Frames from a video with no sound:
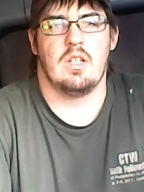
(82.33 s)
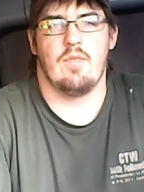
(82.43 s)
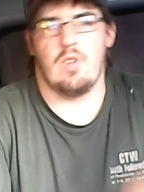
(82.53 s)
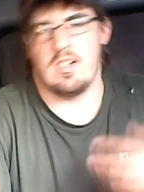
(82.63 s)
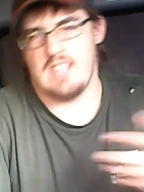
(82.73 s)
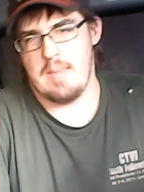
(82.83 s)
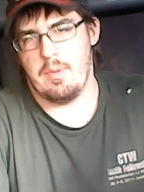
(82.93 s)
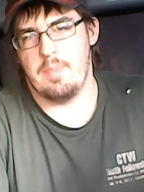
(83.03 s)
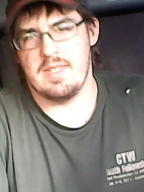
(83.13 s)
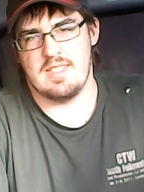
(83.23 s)
For example,
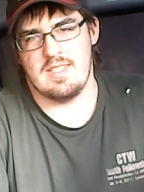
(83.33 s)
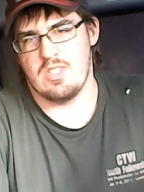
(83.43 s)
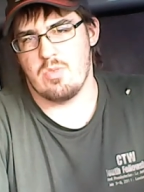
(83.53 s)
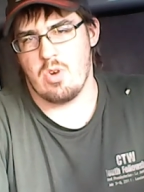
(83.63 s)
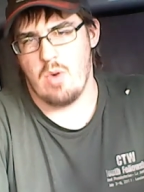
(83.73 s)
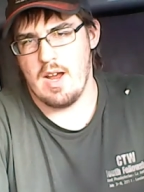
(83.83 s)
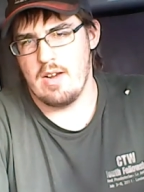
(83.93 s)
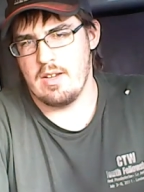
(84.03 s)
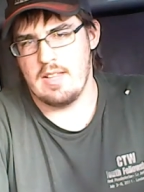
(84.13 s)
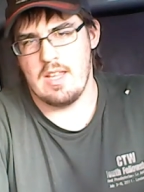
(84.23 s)
businesses
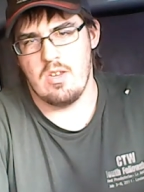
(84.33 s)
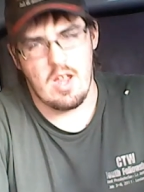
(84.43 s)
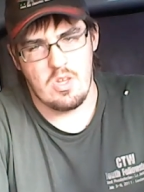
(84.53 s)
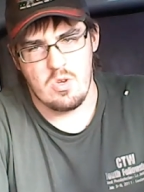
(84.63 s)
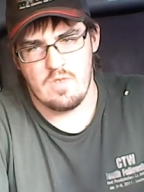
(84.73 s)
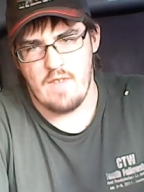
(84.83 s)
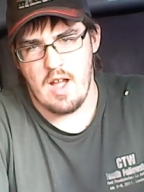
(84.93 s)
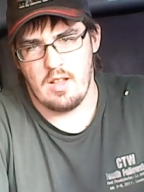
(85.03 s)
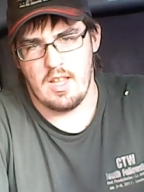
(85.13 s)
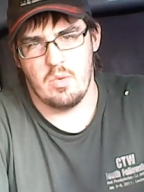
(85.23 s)
requiring that you not use foul
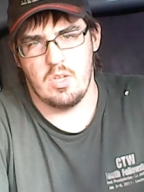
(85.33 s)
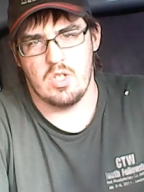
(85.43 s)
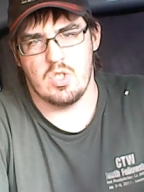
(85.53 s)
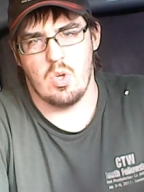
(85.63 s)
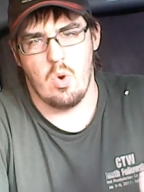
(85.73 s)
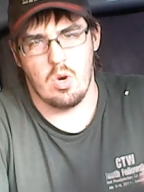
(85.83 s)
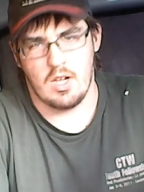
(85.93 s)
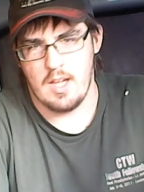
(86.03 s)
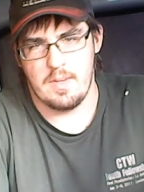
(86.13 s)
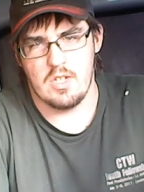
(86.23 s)
language, or
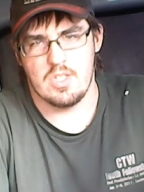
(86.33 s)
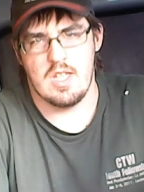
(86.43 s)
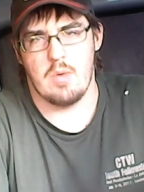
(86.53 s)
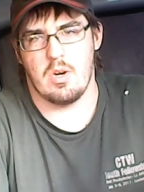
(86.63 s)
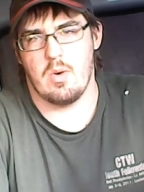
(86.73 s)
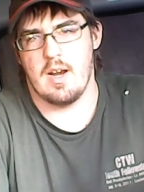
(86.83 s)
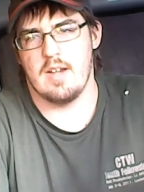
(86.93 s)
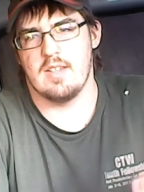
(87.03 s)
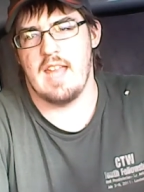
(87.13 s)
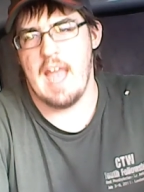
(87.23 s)
companies that require you
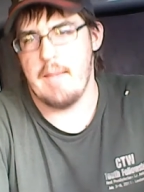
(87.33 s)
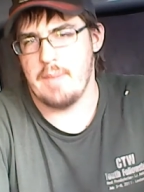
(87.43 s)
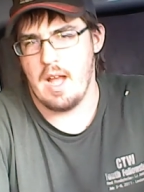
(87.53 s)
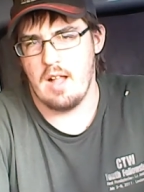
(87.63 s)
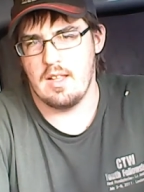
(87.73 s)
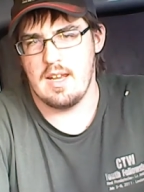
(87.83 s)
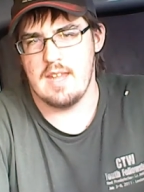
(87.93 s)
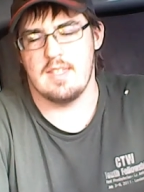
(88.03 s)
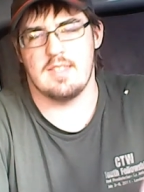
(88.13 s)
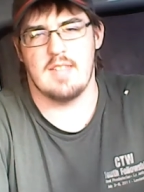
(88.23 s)
say Happy Holidays
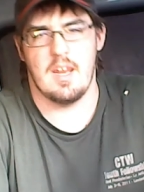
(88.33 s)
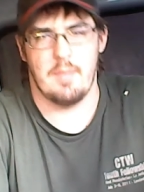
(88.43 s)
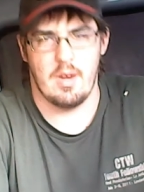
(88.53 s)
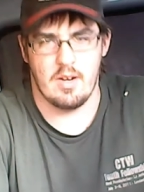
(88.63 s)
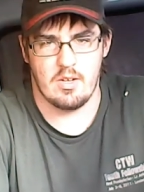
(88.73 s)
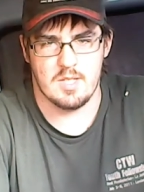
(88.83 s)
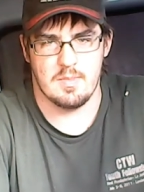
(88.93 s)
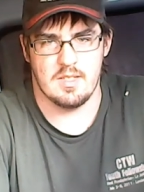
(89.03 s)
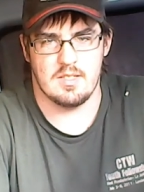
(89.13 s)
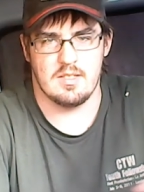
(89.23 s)
instead of Merry
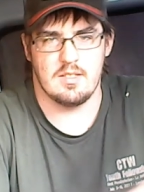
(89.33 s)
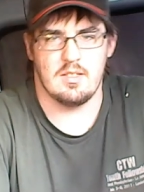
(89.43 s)
Christmas.